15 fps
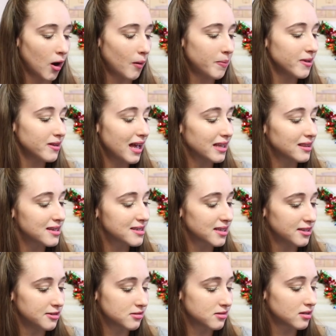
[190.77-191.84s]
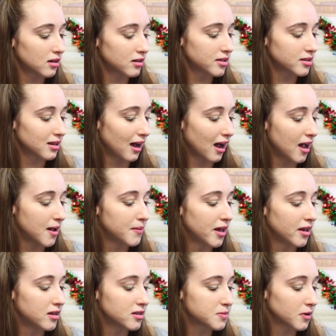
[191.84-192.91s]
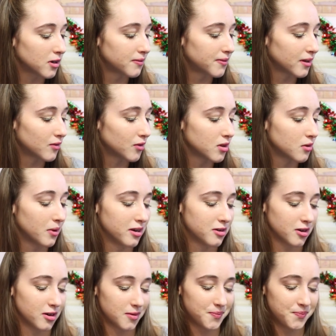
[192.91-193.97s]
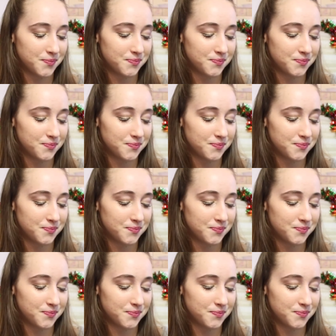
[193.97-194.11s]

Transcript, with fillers: hope you like this. I used it all the time, and it's perfect for the winter.